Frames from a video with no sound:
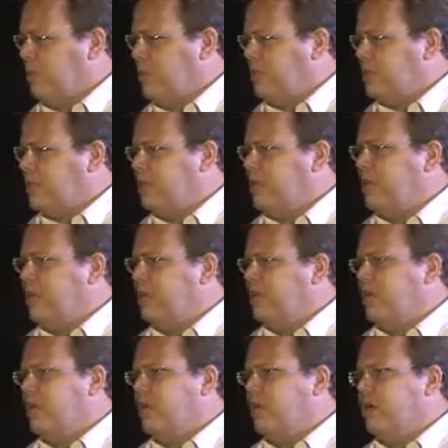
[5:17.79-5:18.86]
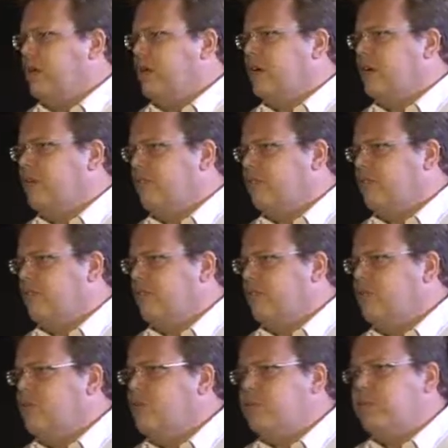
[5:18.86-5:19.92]
the ad spend
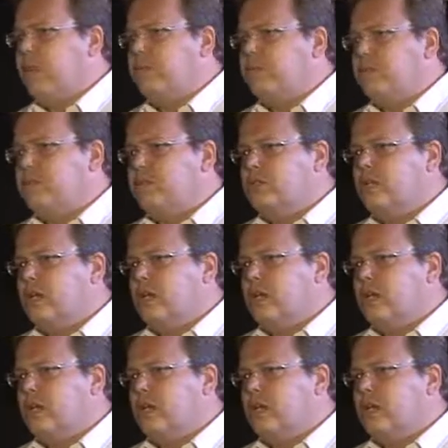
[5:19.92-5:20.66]
for newspapers,